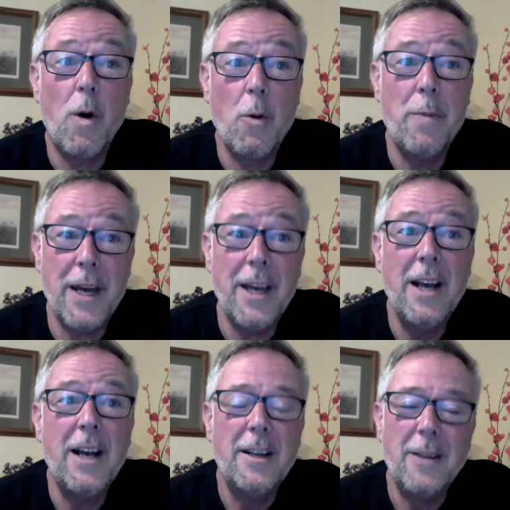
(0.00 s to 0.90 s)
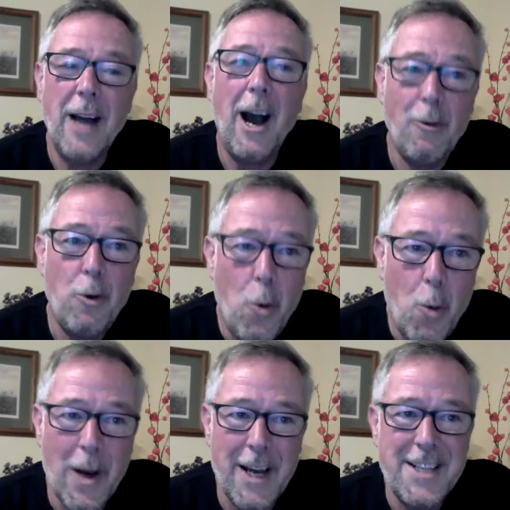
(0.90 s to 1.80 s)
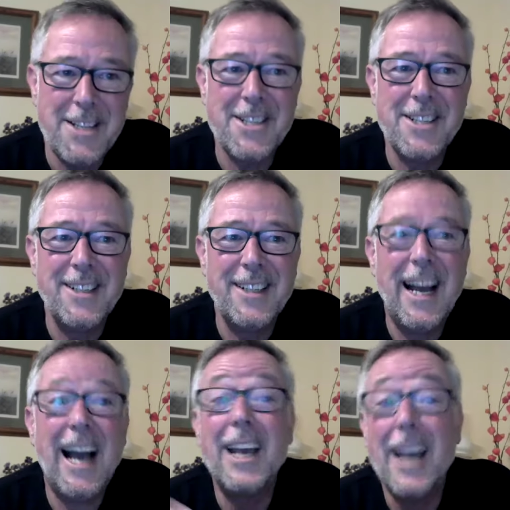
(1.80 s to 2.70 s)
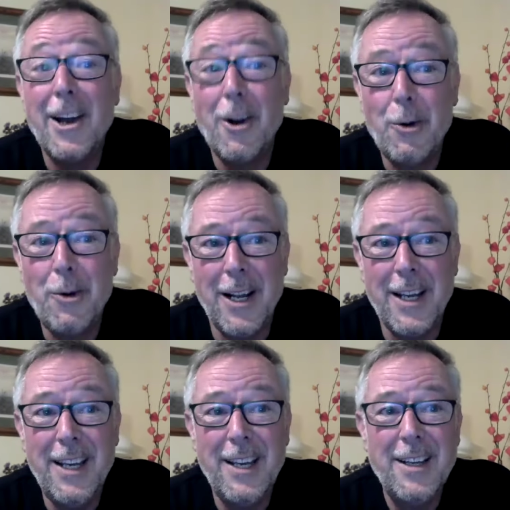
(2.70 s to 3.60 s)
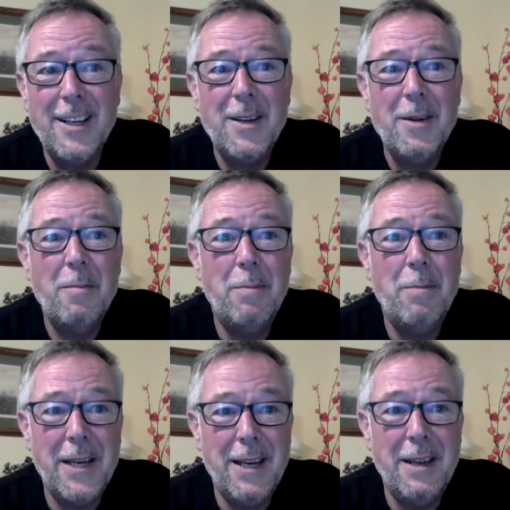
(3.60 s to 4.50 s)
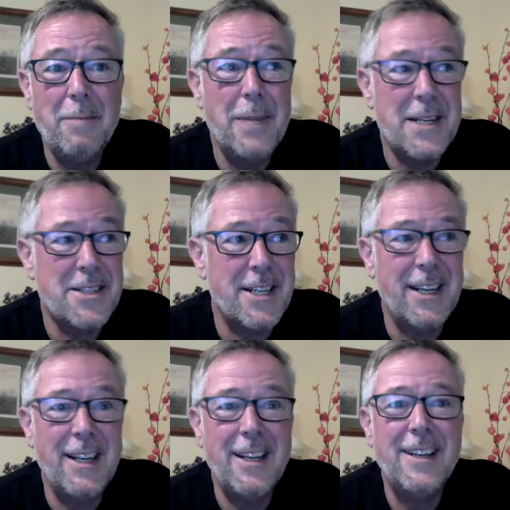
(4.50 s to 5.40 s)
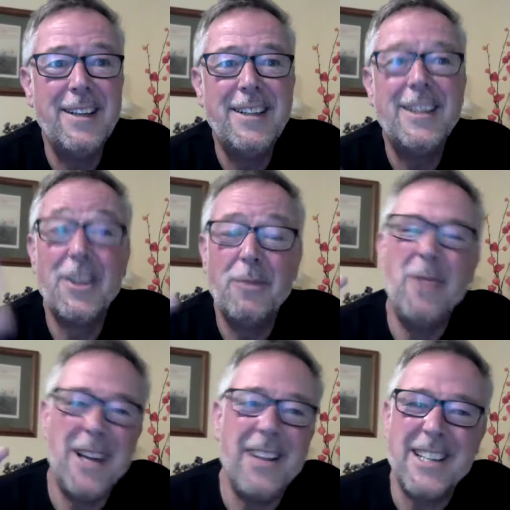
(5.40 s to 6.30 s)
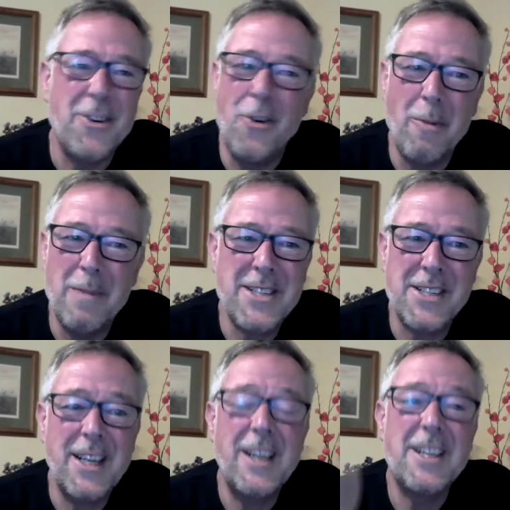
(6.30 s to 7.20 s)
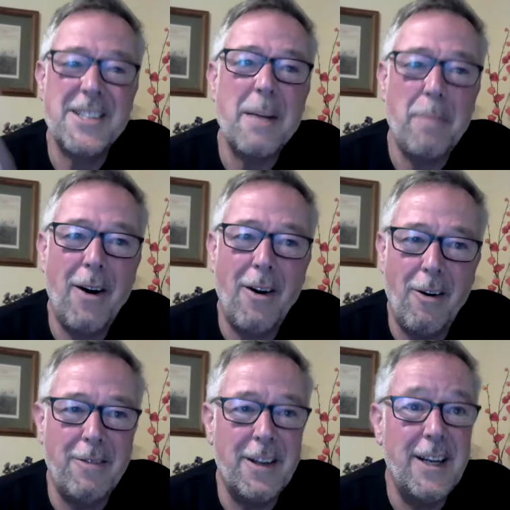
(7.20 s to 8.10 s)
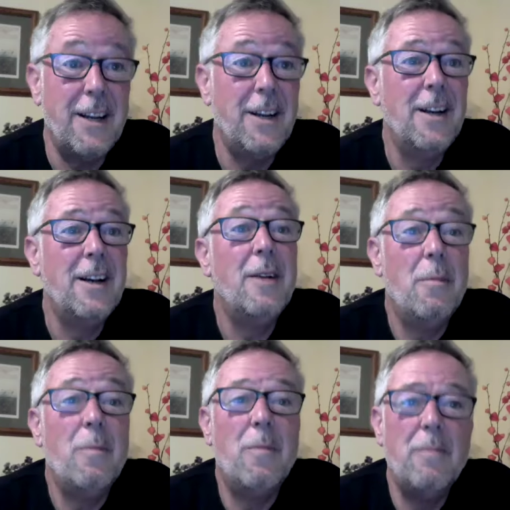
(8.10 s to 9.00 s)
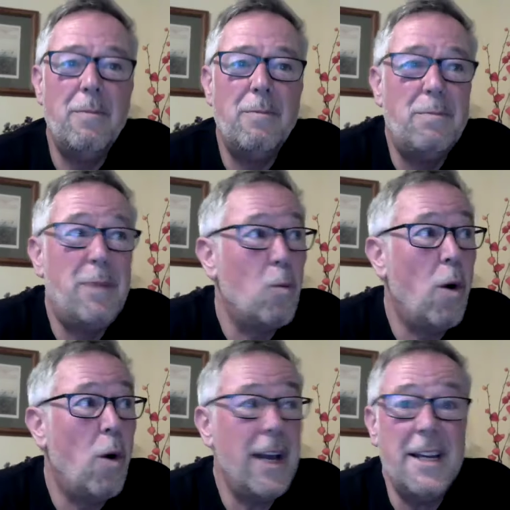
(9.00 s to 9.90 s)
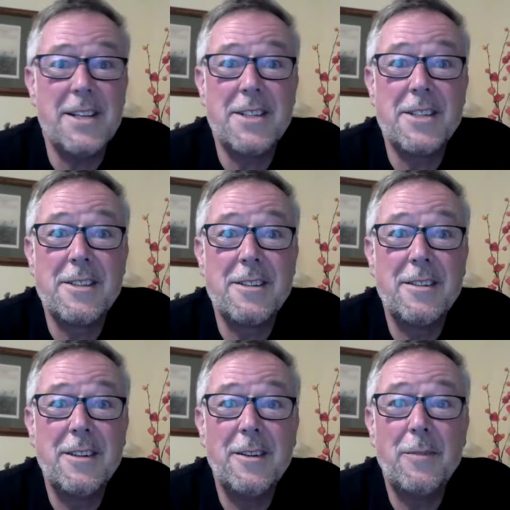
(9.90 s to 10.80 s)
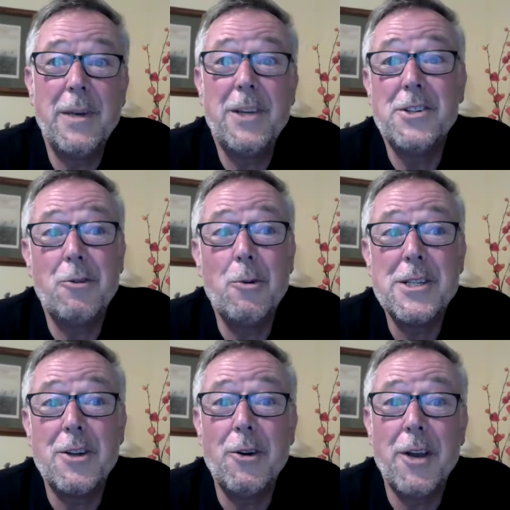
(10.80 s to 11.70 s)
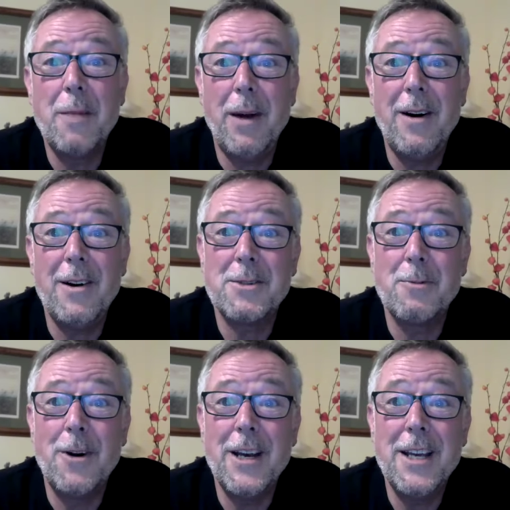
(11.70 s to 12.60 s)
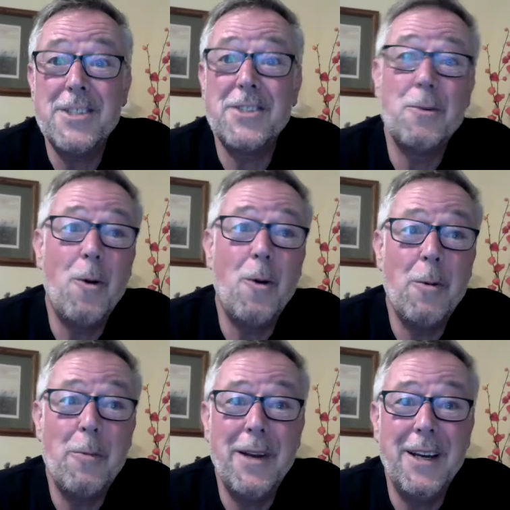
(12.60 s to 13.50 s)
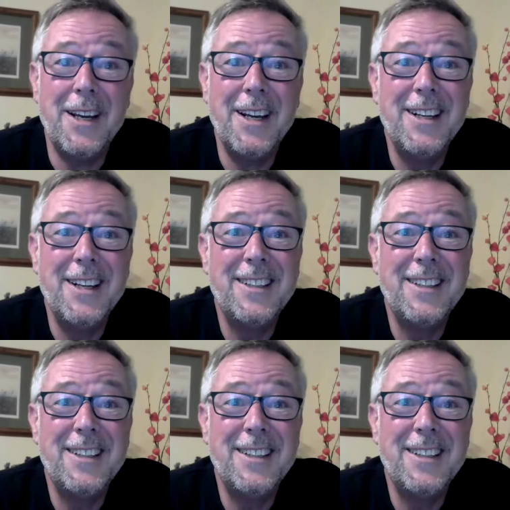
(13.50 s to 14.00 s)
will be are always and can only be missing. It's not missing because they're part of it. But what is? Because you're always looking past what is to what will be.